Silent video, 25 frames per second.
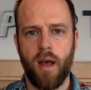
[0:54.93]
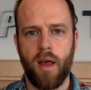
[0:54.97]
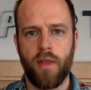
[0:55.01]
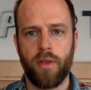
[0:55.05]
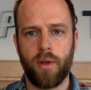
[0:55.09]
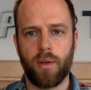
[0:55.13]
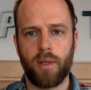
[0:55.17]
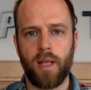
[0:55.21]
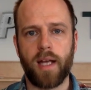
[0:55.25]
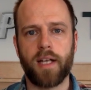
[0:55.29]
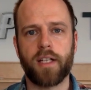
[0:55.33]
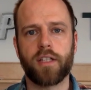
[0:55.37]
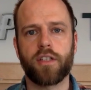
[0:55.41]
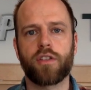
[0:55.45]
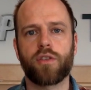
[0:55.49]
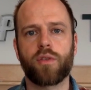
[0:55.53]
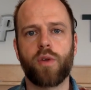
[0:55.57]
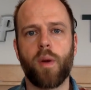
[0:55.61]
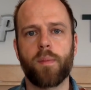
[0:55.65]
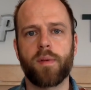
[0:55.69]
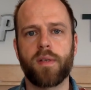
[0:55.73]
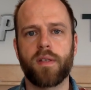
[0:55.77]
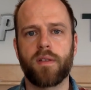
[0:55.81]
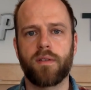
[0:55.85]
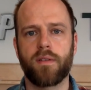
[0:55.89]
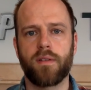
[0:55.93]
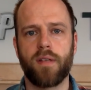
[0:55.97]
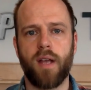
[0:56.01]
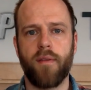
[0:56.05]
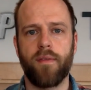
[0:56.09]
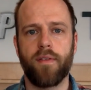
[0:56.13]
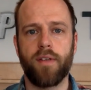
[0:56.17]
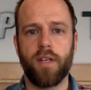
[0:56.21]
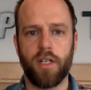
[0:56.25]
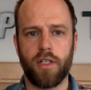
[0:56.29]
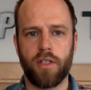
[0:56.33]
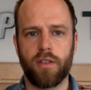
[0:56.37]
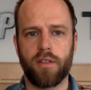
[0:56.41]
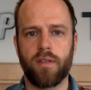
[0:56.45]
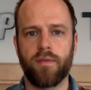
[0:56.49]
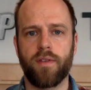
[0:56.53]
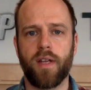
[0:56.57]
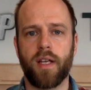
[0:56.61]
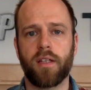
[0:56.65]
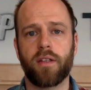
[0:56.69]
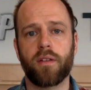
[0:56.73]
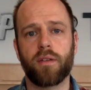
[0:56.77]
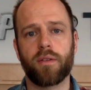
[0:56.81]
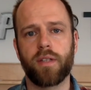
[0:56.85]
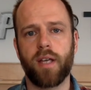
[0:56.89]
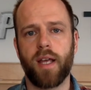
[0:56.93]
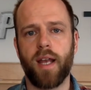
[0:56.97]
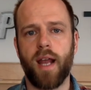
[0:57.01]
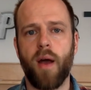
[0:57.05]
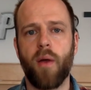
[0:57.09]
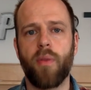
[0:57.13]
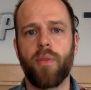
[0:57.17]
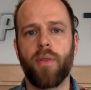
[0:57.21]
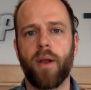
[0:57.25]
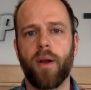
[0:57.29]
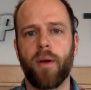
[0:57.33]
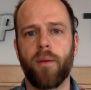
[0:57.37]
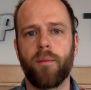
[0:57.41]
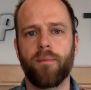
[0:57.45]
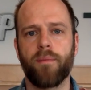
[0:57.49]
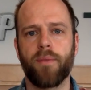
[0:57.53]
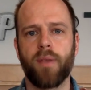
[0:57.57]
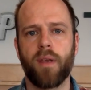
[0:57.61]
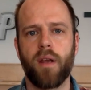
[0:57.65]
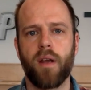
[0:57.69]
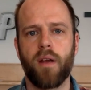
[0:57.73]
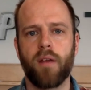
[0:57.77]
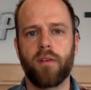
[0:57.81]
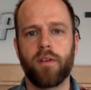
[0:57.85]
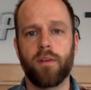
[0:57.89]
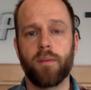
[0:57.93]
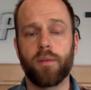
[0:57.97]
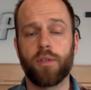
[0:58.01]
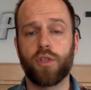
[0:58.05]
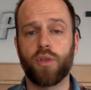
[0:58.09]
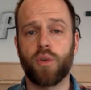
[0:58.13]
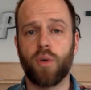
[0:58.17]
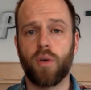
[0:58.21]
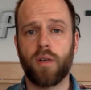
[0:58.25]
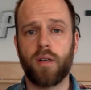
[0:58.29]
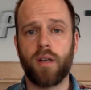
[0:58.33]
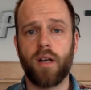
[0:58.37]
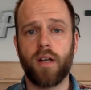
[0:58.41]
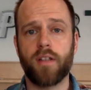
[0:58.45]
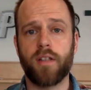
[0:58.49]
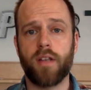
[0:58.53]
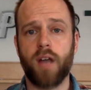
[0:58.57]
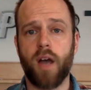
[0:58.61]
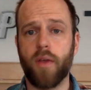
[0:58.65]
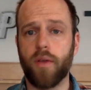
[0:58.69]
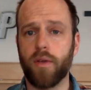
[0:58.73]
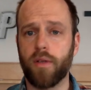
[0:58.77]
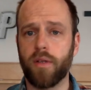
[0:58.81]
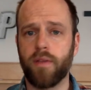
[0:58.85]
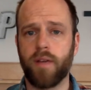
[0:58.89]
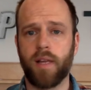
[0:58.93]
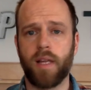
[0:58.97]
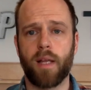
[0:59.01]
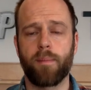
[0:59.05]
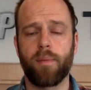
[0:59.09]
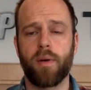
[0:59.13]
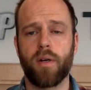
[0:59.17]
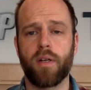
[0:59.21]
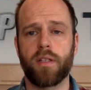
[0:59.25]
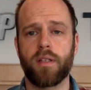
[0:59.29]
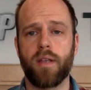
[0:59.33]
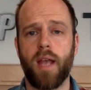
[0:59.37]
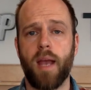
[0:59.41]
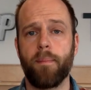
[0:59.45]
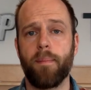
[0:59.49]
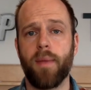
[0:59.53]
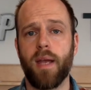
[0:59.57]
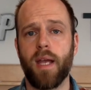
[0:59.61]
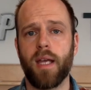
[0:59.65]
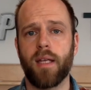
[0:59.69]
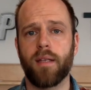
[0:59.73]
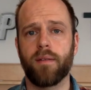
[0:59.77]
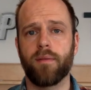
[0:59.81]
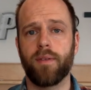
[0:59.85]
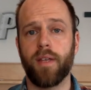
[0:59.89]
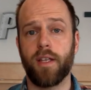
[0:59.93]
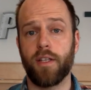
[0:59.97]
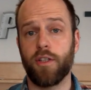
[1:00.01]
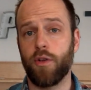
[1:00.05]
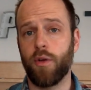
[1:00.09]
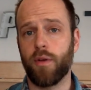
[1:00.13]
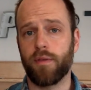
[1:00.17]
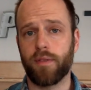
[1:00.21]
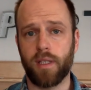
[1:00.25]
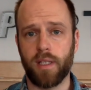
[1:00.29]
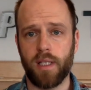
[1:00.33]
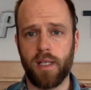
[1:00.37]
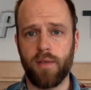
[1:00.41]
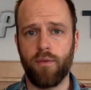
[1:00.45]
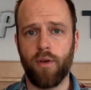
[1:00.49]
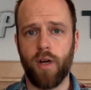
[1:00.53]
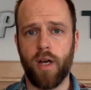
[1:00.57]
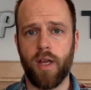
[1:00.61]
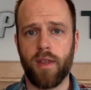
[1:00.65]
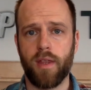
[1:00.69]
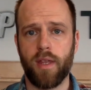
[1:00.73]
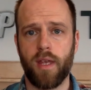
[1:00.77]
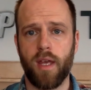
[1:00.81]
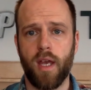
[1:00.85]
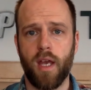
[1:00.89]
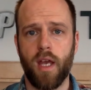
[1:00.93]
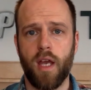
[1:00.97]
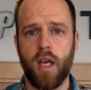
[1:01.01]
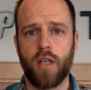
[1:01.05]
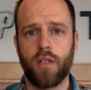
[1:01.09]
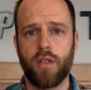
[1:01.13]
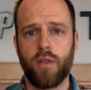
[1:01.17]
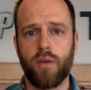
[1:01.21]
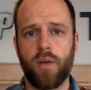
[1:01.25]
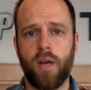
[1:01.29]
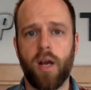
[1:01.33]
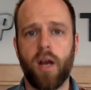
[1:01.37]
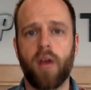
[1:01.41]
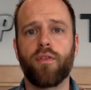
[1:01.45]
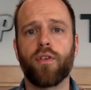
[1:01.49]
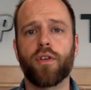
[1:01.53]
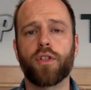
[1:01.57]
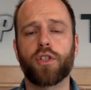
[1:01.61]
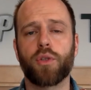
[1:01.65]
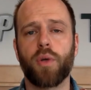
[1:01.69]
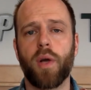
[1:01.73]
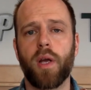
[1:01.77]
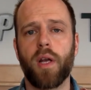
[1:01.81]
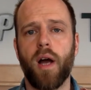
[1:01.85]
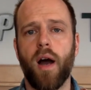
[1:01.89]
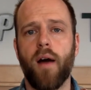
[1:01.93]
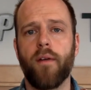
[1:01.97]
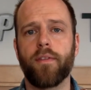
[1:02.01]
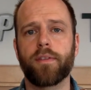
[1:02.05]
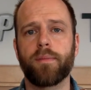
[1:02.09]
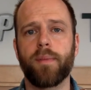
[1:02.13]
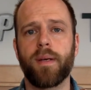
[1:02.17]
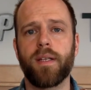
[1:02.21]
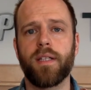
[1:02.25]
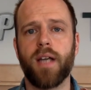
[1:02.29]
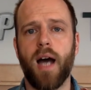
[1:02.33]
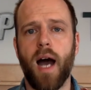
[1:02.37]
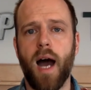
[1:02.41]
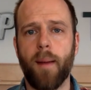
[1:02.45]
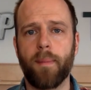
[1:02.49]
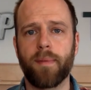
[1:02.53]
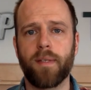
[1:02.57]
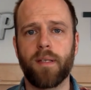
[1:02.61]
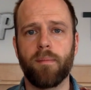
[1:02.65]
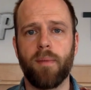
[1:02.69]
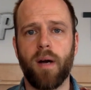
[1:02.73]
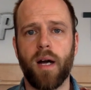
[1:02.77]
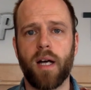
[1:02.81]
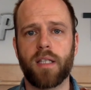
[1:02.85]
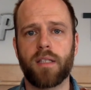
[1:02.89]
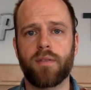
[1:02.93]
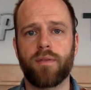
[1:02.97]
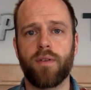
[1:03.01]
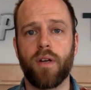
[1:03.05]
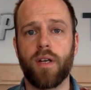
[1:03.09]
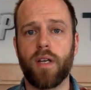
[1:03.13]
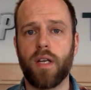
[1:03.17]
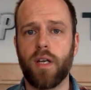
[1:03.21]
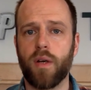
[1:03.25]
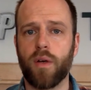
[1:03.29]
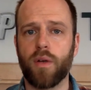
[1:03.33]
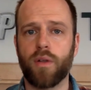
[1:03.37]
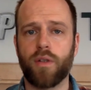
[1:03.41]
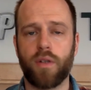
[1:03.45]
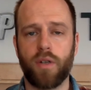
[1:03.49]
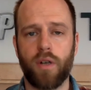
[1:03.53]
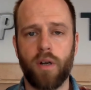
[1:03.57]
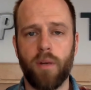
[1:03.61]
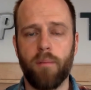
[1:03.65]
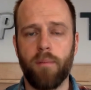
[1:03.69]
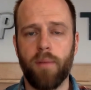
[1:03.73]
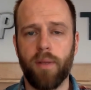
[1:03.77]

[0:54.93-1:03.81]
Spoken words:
There are a lot of descriptions and definitions of technical debt out there, from shortcuts other developers have made that you have to live with, to careful trade-offs made to optimize for near-term